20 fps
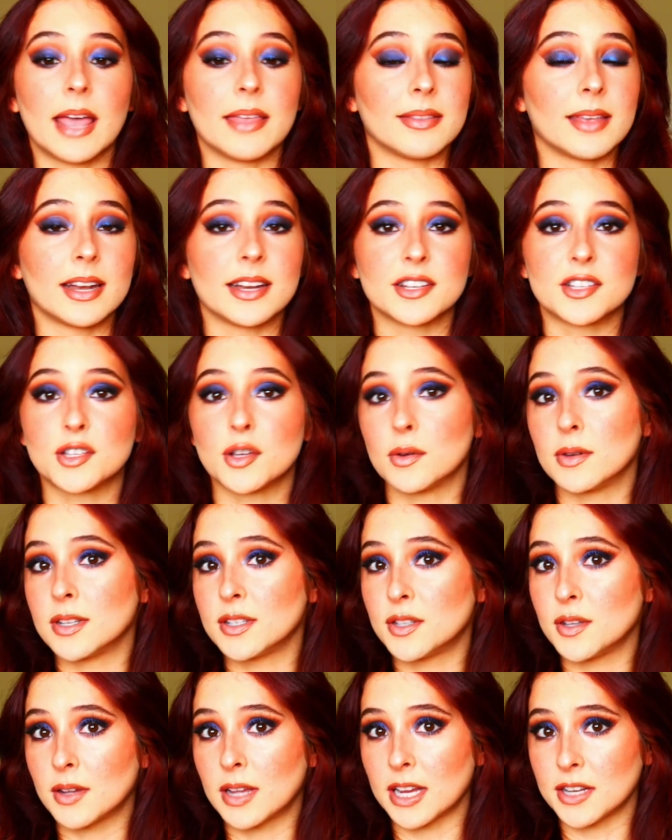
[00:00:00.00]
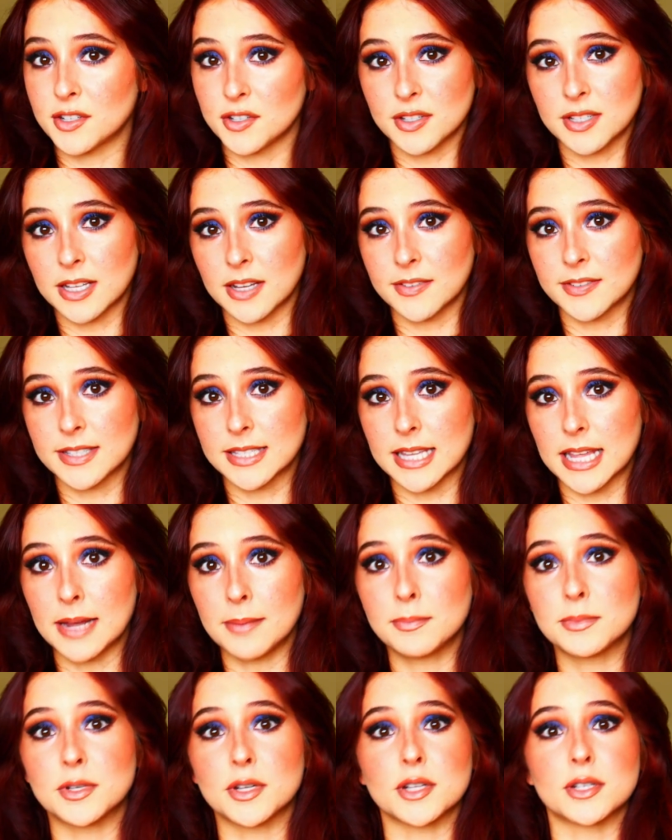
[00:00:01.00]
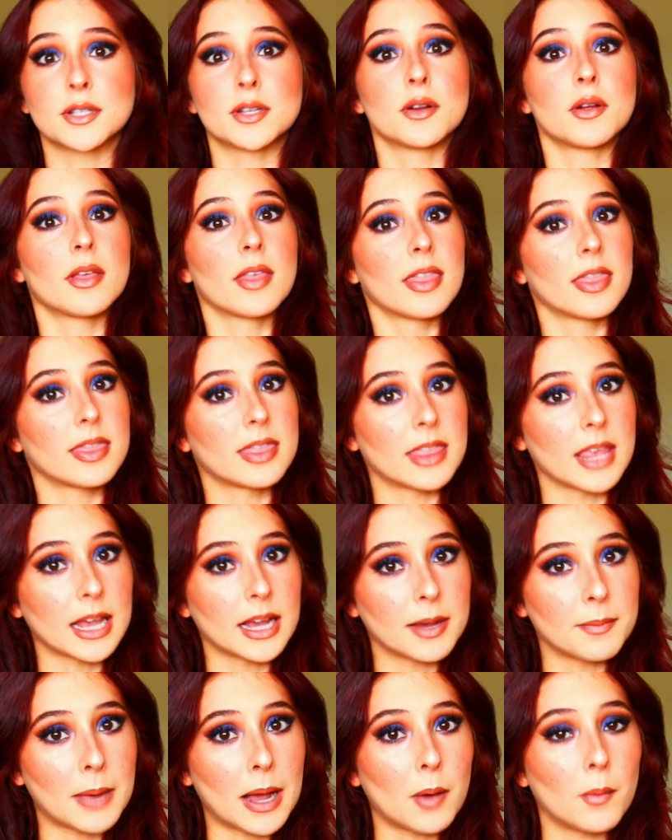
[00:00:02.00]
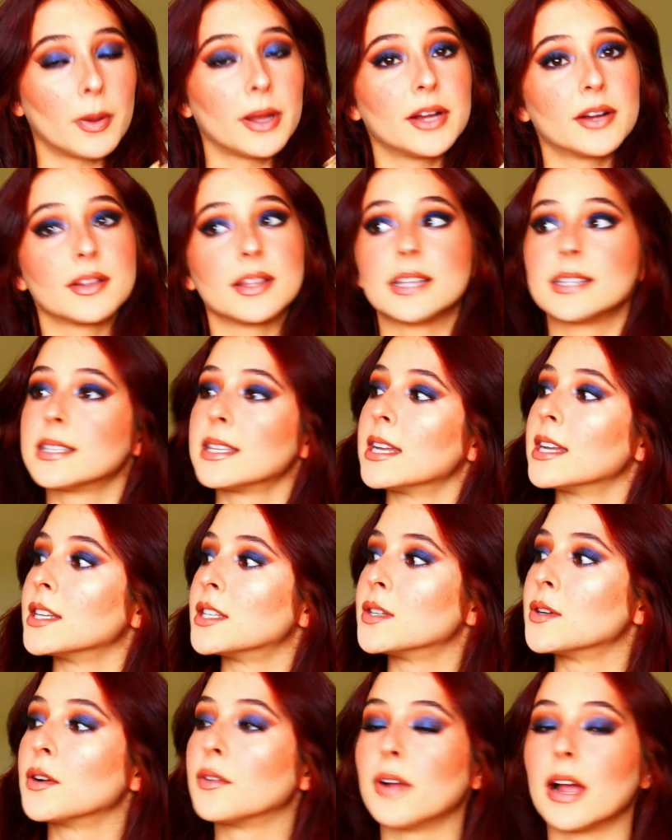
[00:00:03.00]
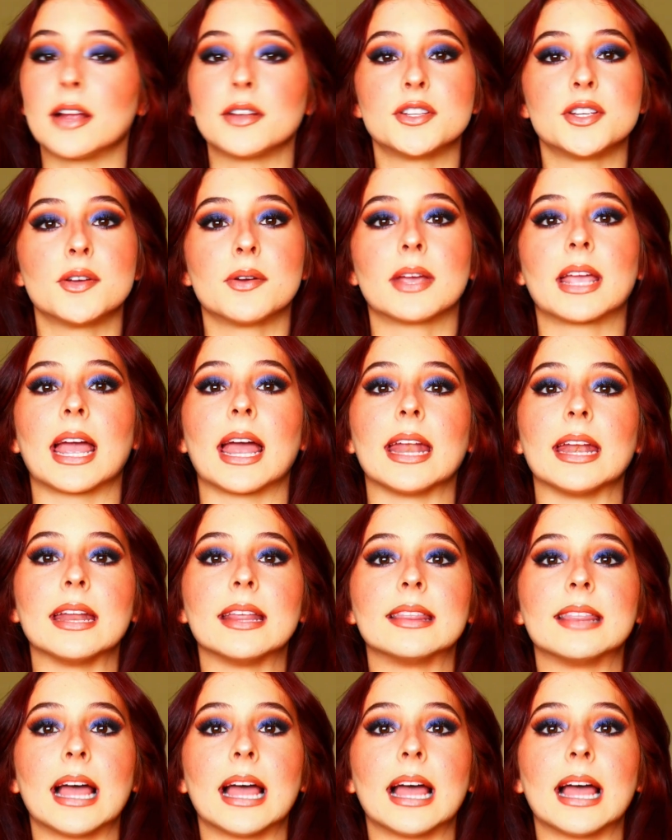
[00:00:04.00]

And then as soon as you catch yourself slip, just think about what you're listening to around you again.